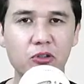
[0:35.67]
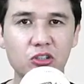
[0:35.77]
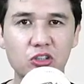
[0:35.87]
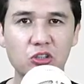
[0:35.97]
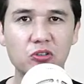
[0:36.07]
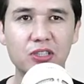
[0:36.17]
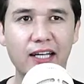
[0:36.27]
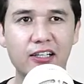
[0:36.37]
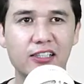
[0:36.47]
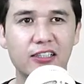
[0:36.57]
to show you
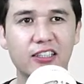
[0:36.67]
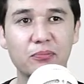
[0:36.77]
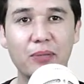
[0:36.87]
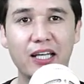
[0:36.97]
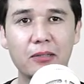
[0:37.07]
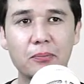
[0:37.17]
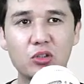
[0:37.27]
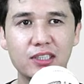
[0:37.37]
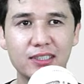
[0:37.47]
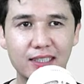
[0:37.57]
directly in my
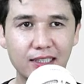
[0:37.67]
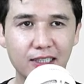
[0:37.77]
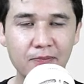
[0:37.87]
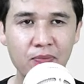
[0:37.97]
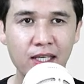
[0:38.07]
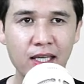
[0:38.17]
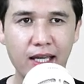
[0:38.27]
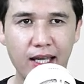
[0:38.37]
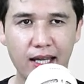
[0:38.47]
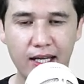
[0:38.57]
computer screen.
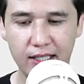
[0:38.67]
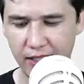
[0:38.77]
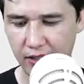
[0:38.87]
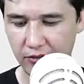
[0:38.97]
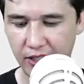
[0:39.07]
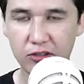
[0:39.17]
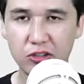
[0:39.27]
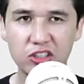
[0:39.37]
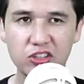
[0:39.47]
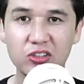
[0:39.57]
And here we are
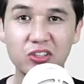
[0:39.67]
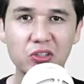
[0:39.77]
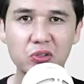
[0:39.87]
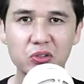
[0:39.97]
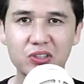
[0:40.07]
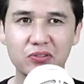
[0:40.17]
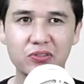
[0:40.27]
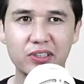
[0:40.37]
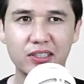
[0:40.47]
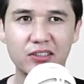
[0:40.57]
going to use
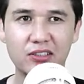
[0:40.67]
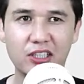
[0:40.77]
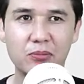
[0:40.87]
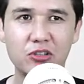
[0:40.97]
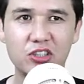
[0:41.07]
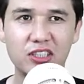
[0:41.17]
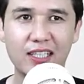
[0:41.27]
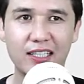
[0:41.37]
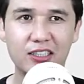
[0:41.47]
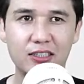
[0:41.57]
one terminology
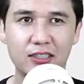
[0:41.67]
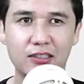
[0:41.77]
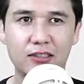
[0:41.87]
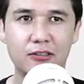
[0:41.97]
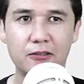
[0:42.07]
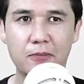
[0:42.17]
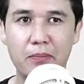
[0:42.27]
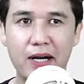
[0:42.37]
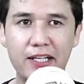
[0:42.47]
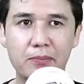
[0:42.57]
that
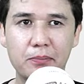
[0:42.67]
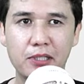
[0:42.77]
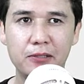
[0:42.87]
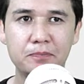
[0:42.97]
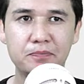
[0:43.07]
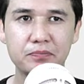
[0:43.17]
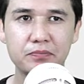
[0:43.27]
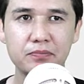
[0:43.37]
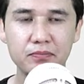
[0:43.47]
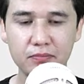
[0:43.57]
my tuple,
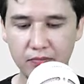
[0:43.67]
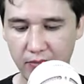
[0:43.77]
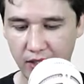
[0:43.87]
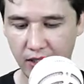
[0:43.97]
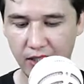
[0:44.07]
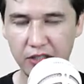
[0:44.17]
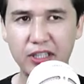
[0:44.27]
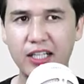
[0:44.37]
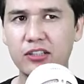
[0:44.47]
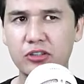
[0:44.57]
and
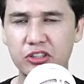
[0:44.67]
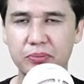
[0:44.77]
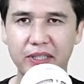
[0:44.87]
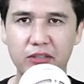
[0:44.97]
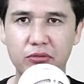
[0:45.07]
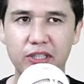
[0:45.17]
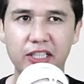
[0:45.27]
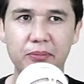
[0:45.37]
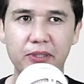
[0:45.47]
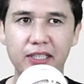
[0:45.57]
we are going to make a
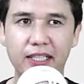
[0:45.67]
variable,